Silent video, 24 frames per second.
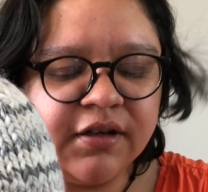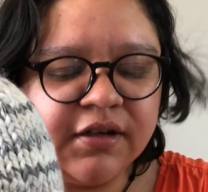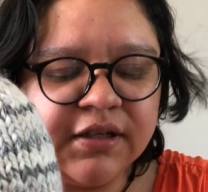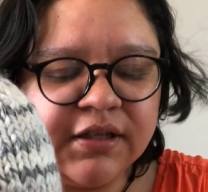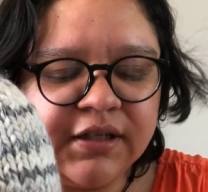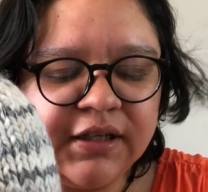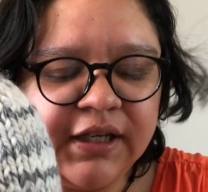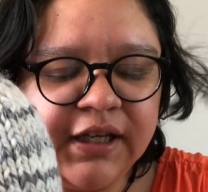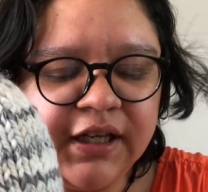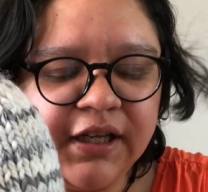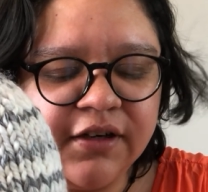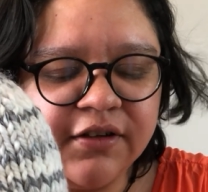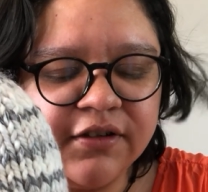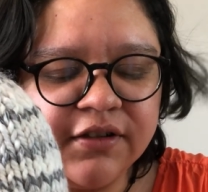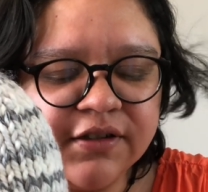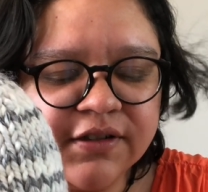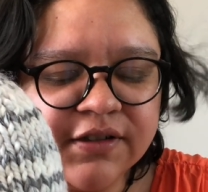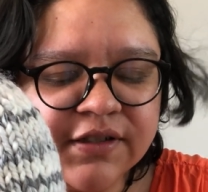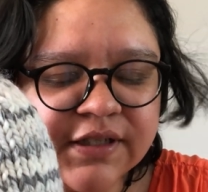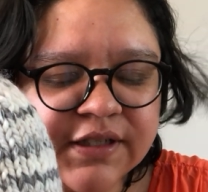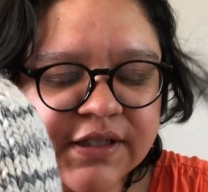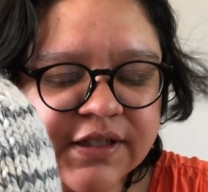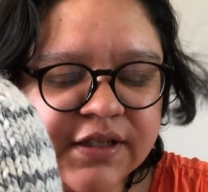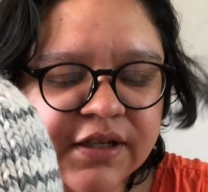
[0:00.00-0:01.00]

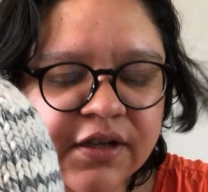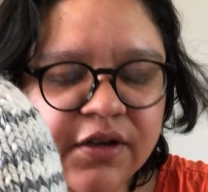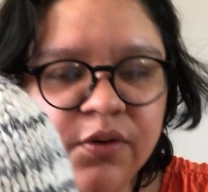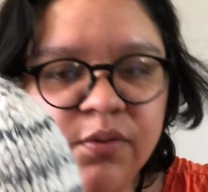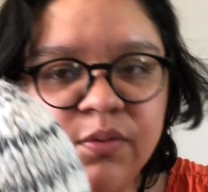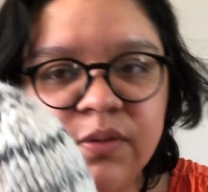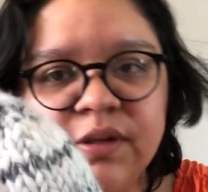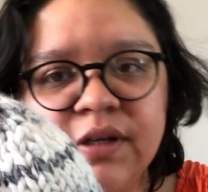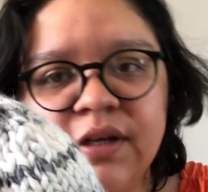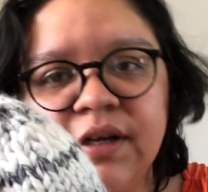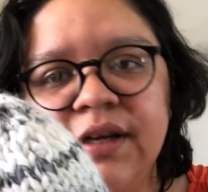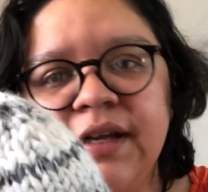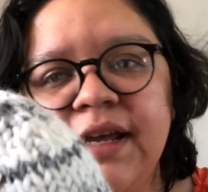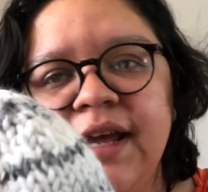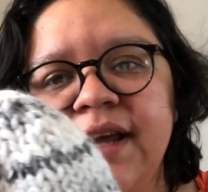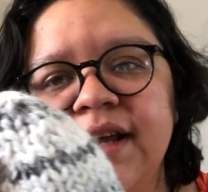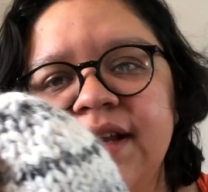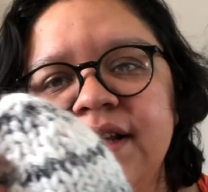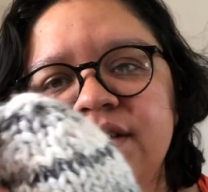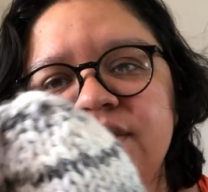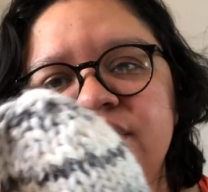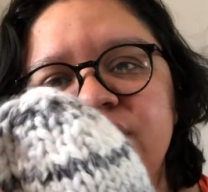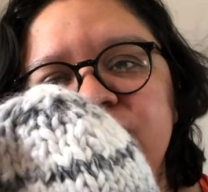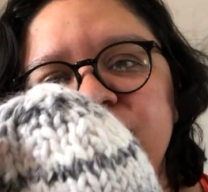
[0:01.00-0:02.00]
needles
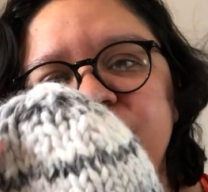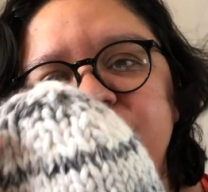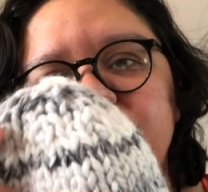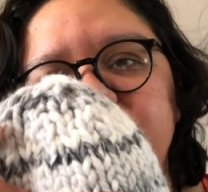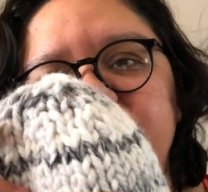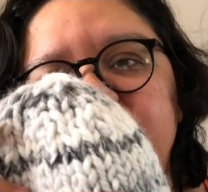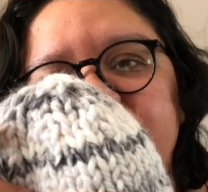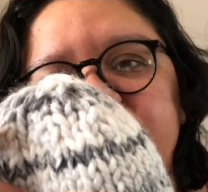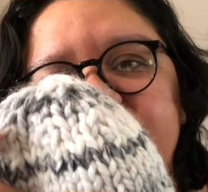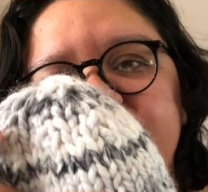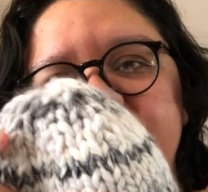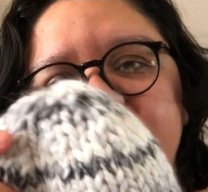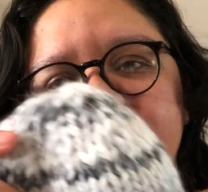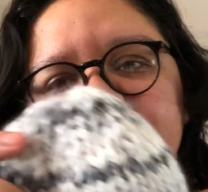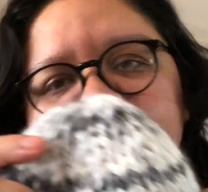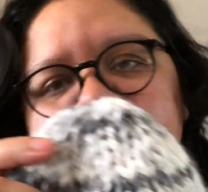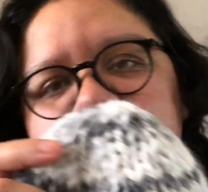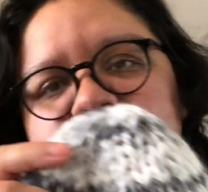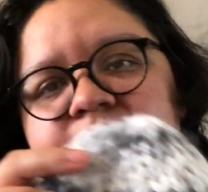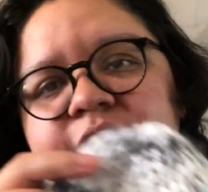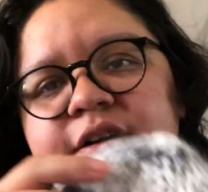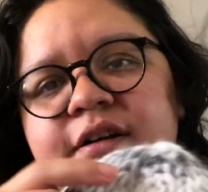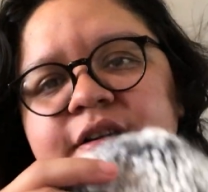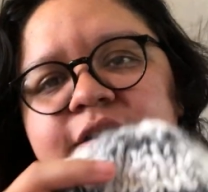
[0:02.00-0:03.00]
and super bulky
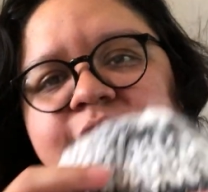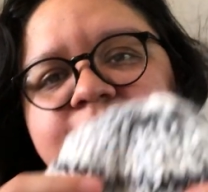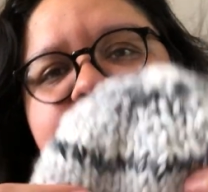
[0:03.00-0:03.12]
yarn.